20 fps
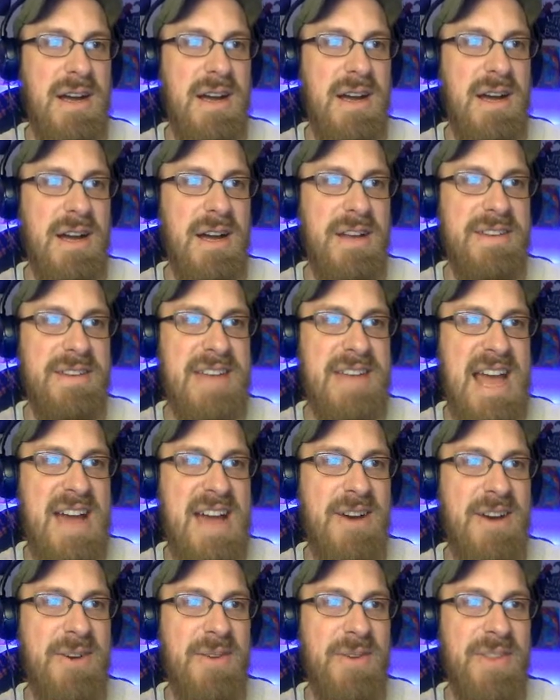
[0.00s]
Hunt
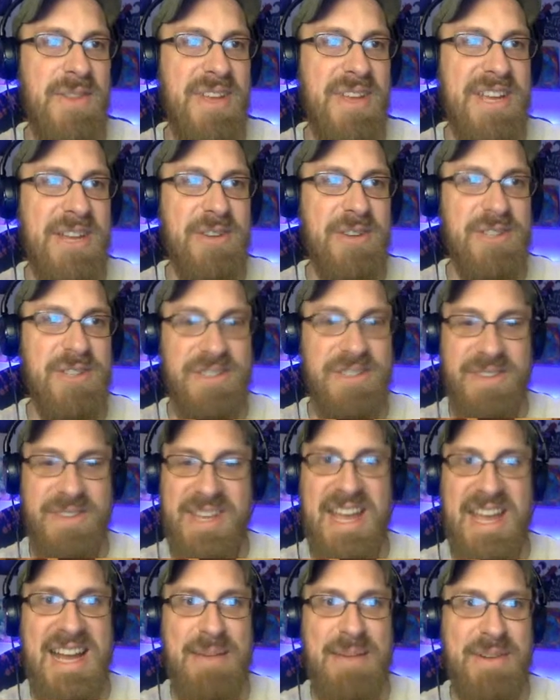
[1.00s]
down the killers of the
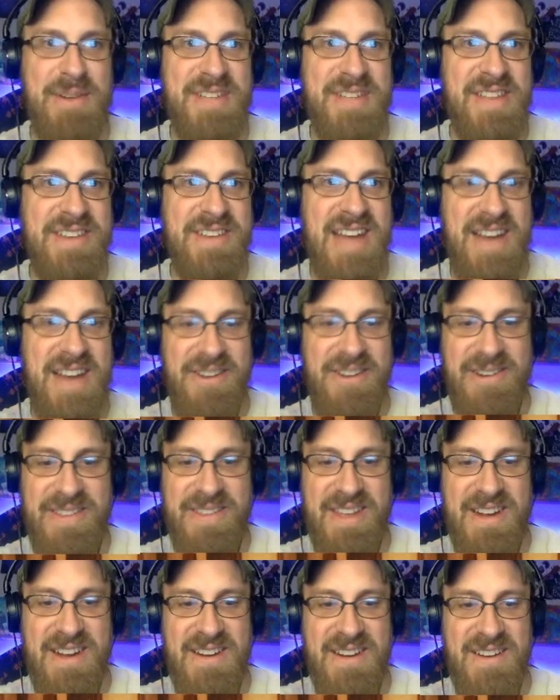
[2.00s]
king. I'm going to say the title right
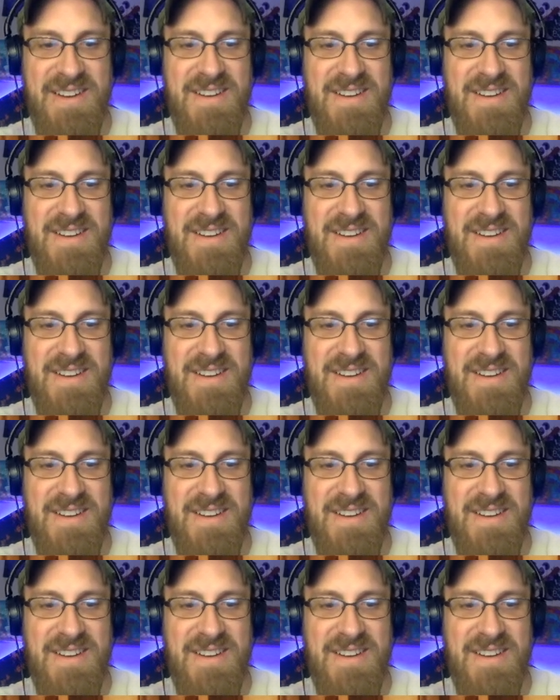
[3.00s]
there.